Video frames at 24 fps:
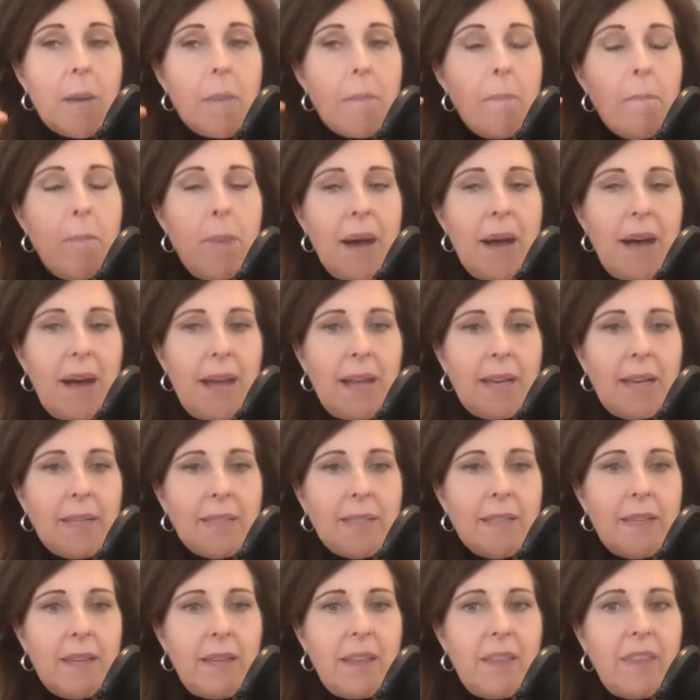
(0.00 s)
But
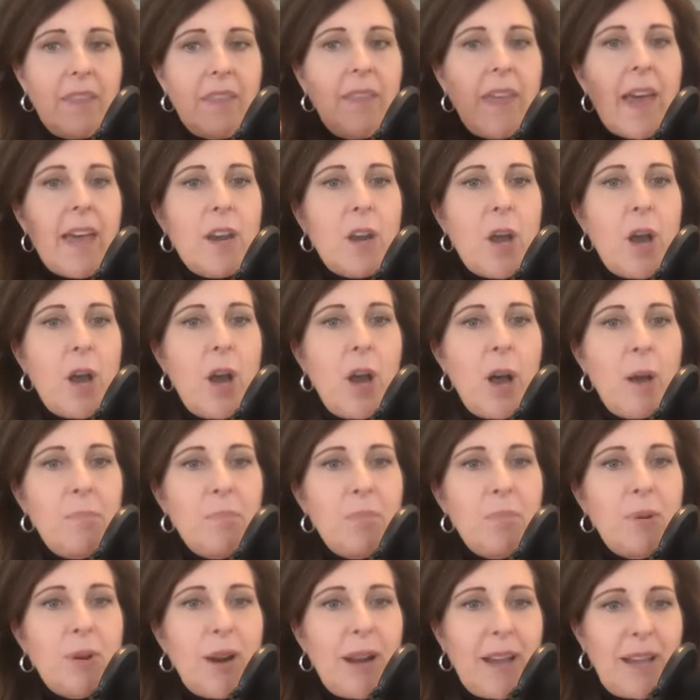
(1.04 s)
that
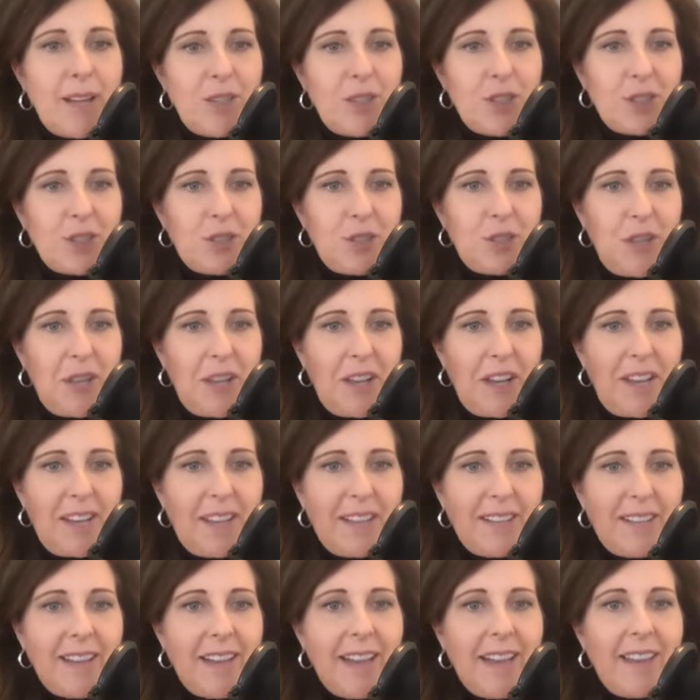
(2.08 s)
upper
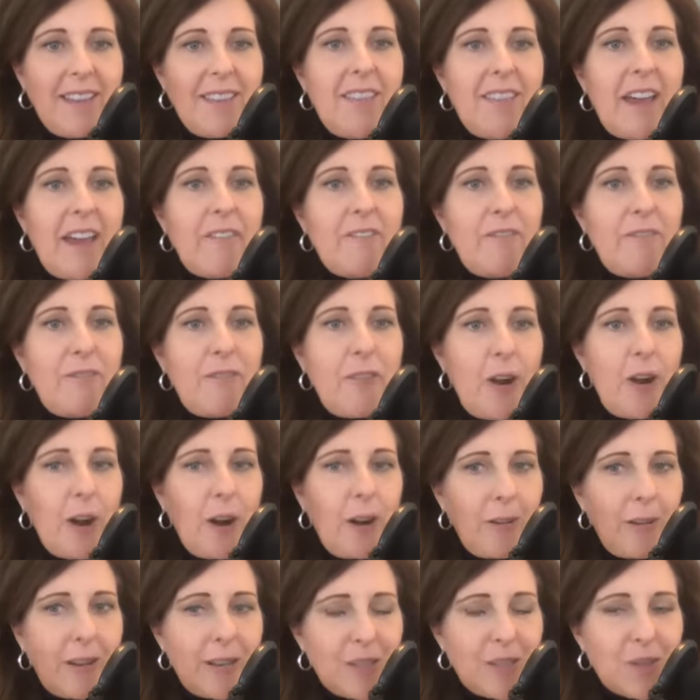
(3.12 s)
echelon, that
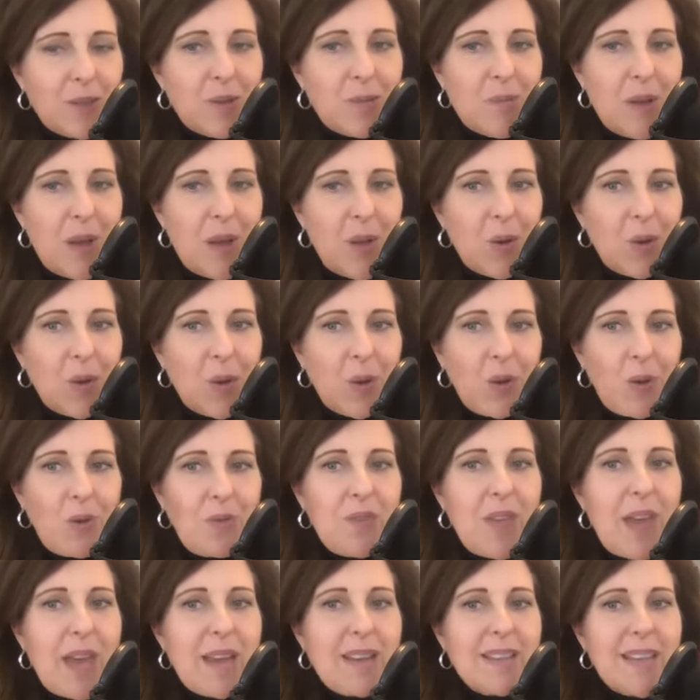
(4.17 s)
far end of the bell curve,
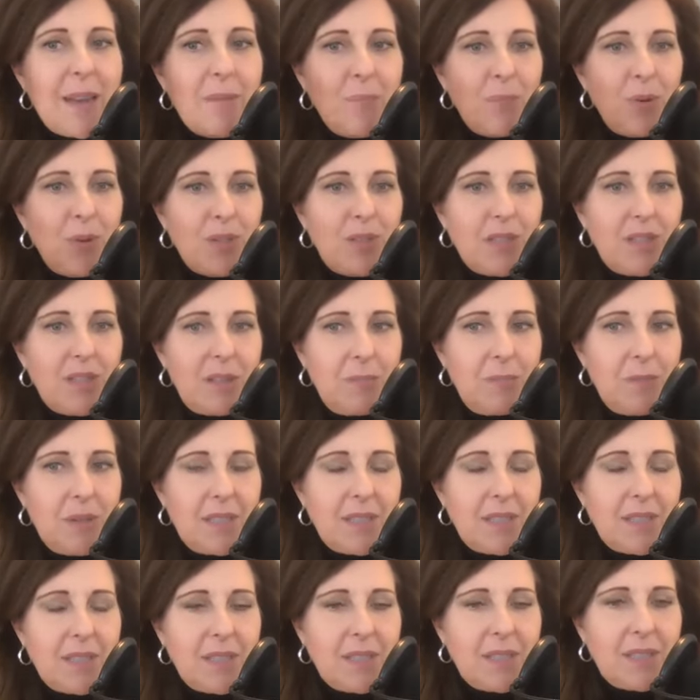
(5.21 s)
that 10% of
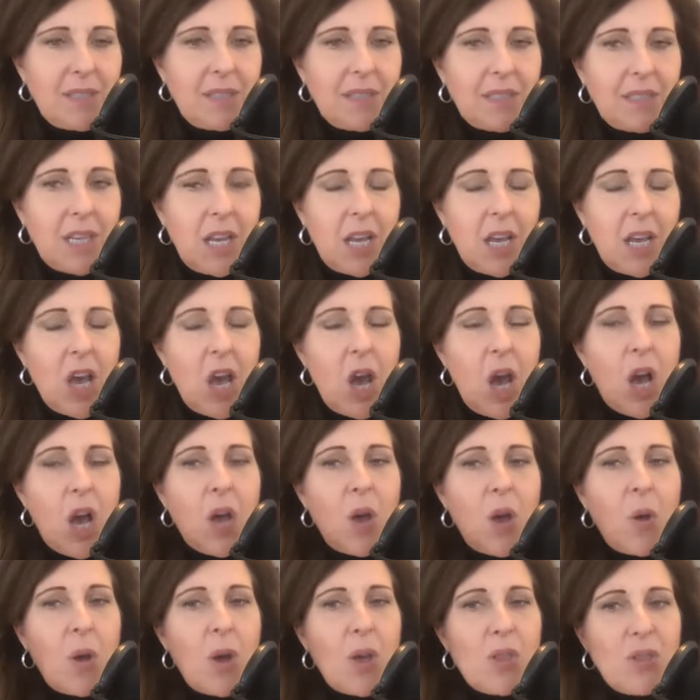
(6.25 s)
businesses,
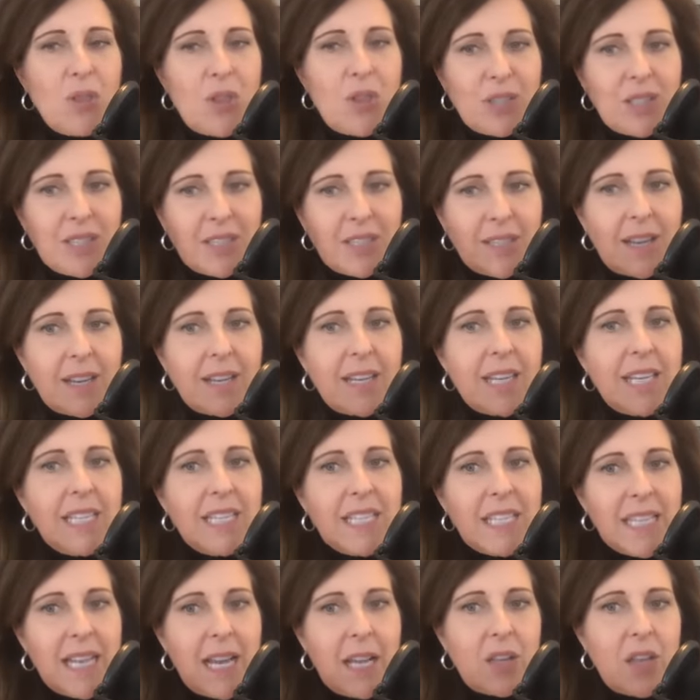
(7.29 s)
the studies
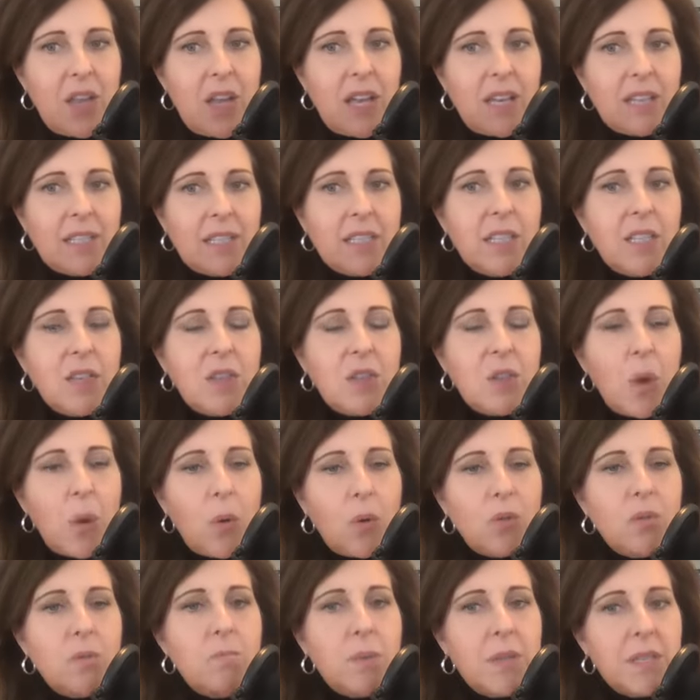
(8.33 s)
tell us that
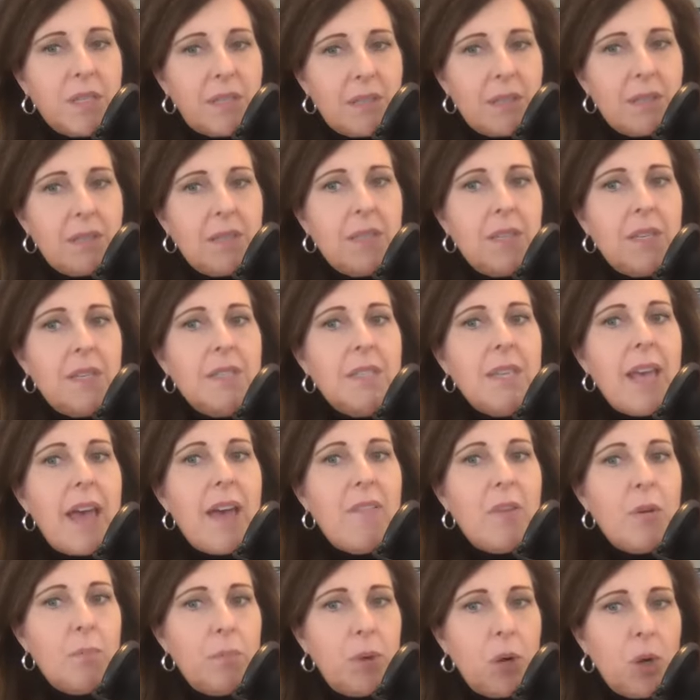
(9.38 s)
those businesses
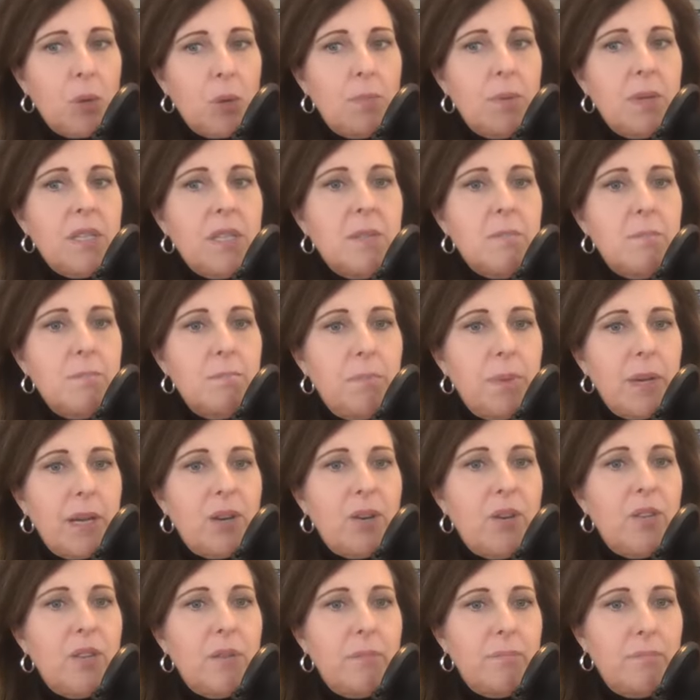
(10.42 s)
have a purpose
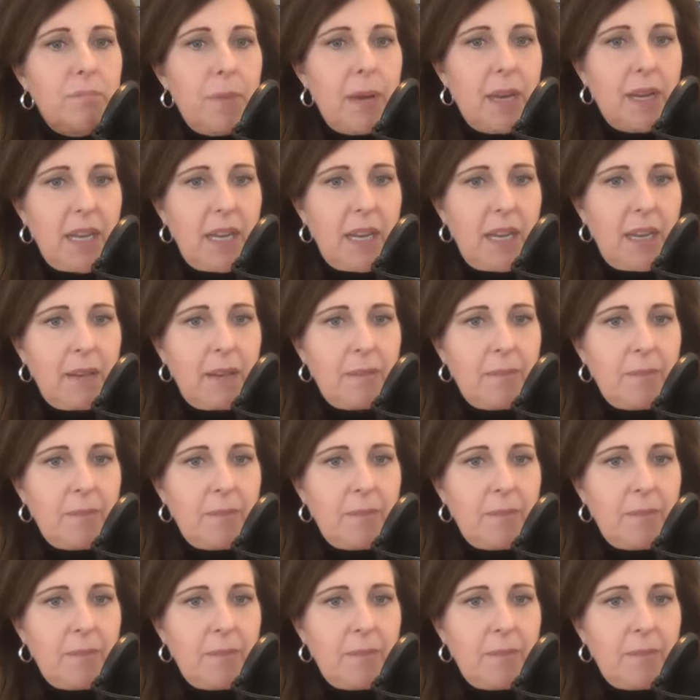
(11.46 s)
bigger than money.